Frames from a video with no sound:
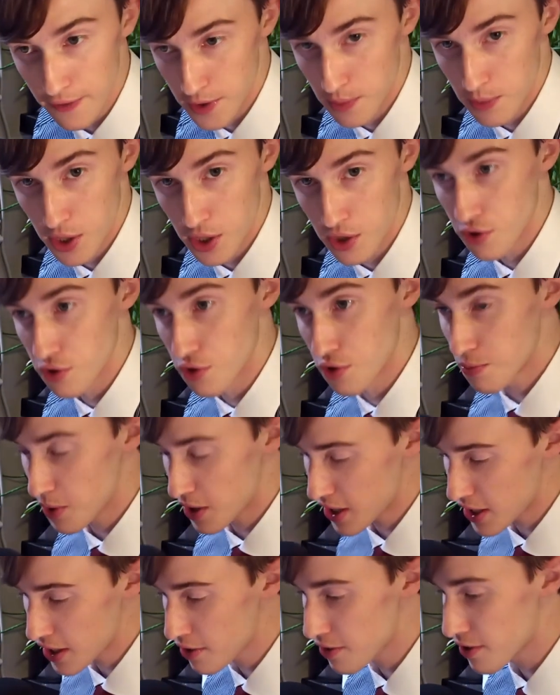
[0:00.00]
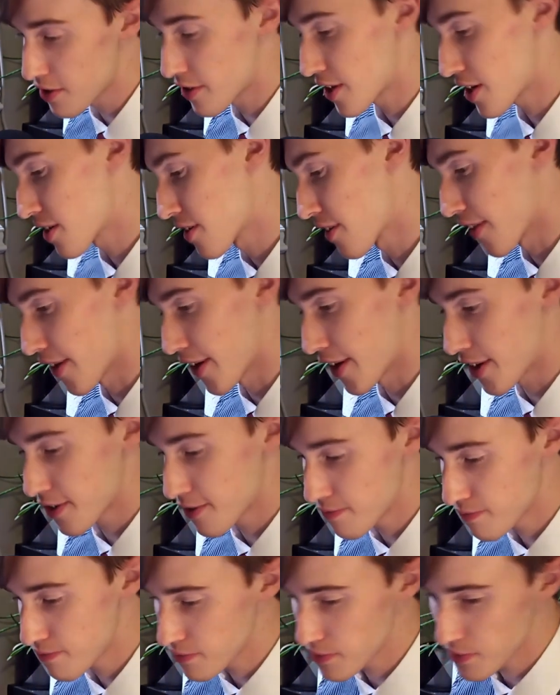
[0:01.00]
some issues, but here and there, like,
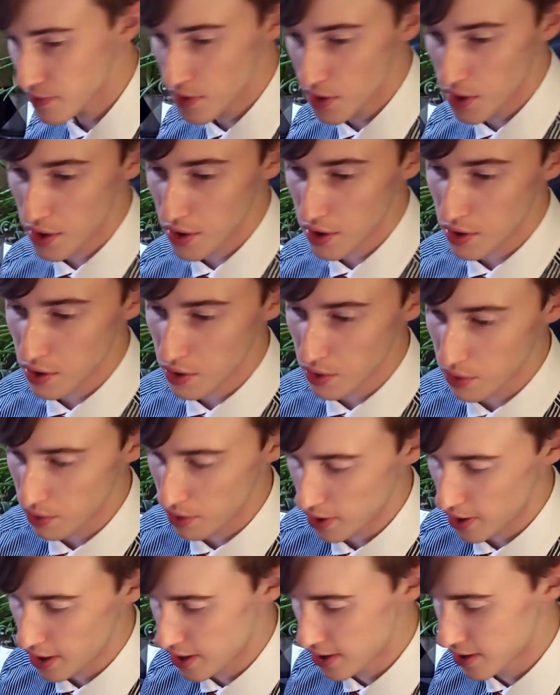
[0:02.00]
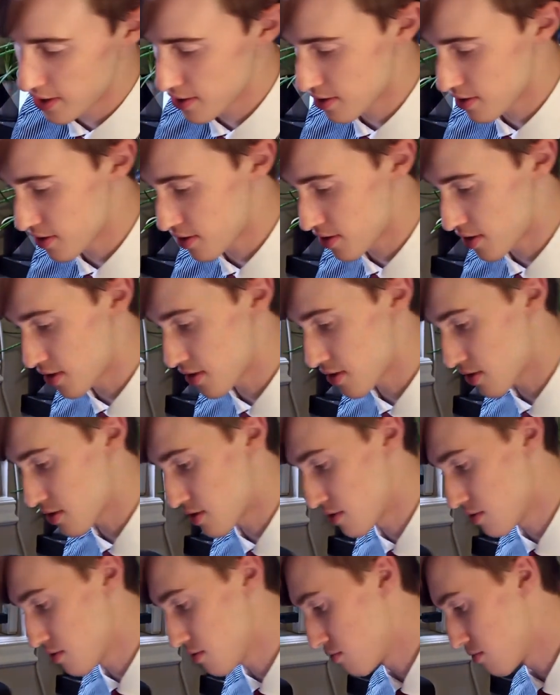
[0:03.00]
oh, I didn't
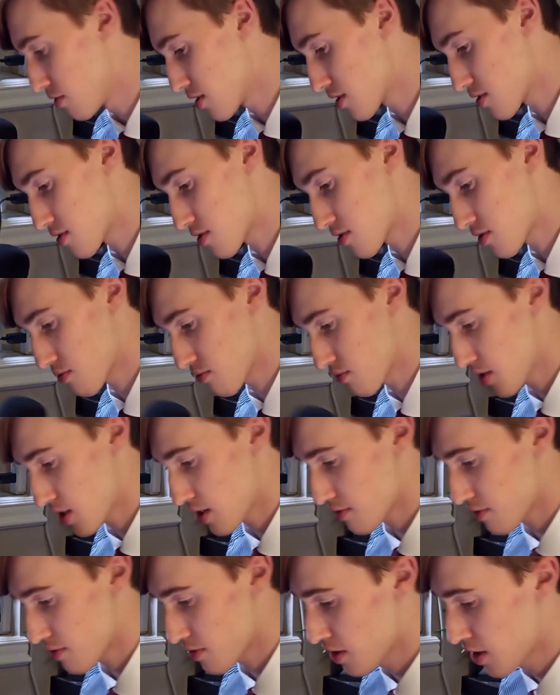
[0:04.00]
do this, whatever.